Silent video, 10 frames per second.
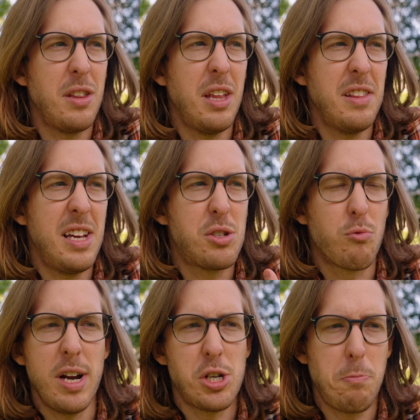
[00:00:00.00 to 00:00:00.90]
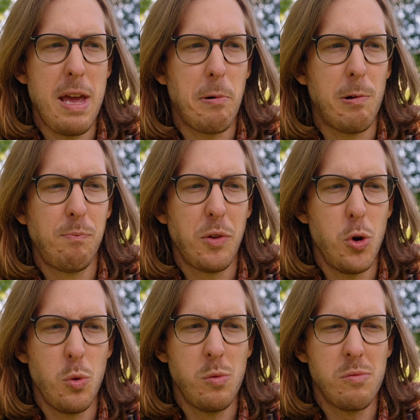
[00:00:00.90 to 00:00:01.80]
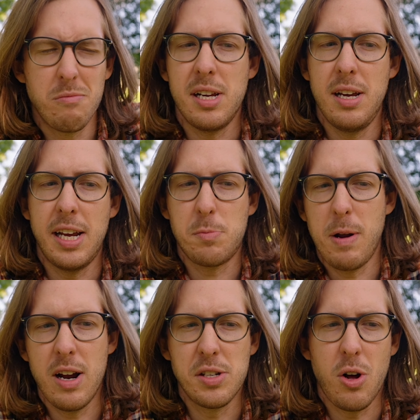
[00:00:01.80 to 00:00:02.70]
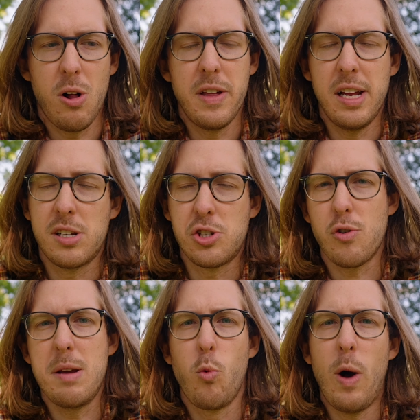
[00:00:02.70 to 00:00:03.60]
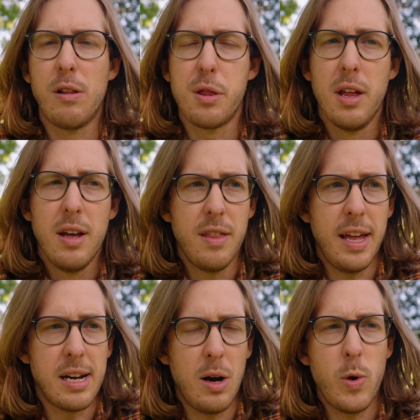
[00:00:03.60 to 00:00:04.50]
the, these rich people who get to experience all the extreme wealth that uh,